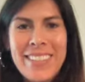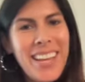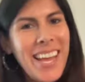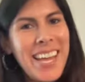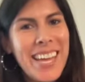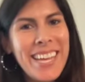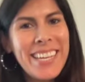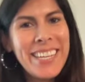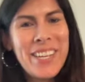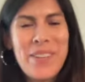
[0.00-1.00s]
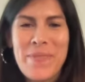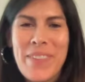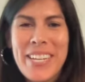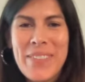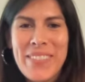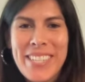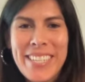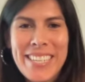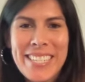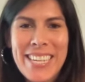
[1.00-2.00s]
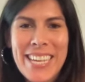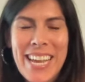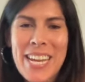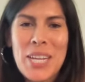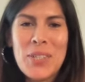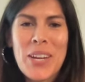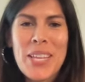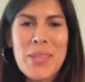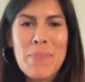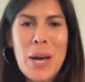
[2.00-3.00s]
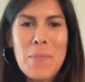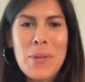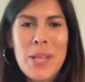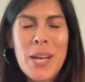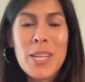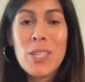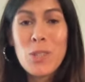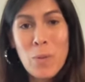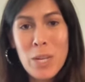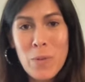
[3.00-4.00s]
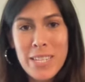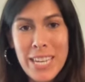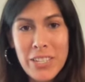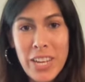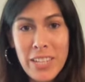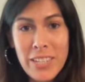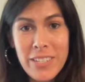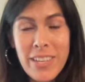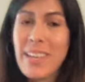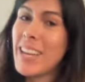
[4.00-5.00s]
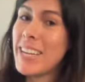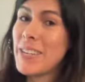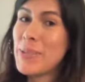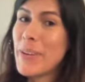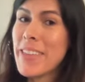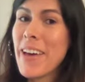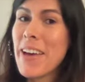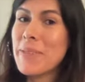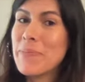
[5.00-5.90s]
Hi, my name is Alicia and I tried the Pop Pilates 21 day challenge. And here's what I thought.